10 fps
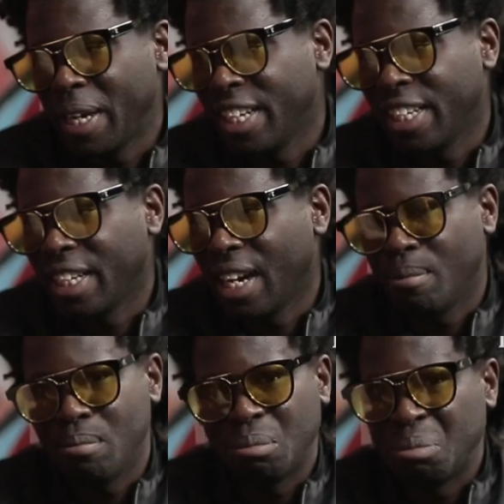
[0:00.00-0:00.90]
painting,
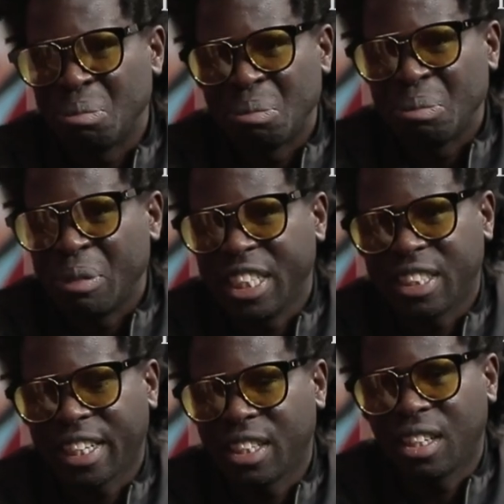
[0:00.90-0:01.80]
It's
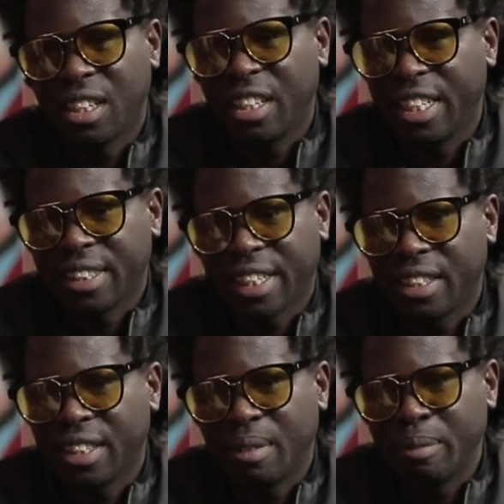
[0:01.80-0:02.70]
like
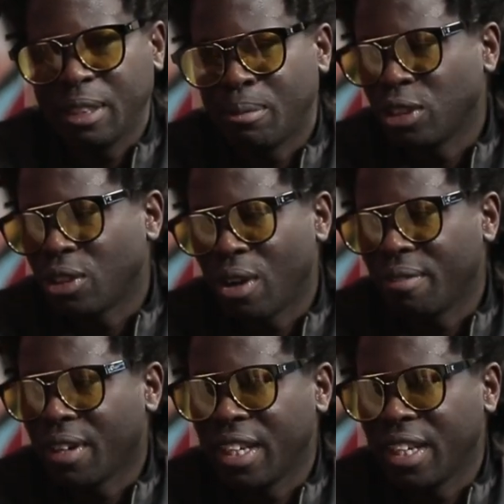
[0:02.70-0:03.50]
a mixed martial art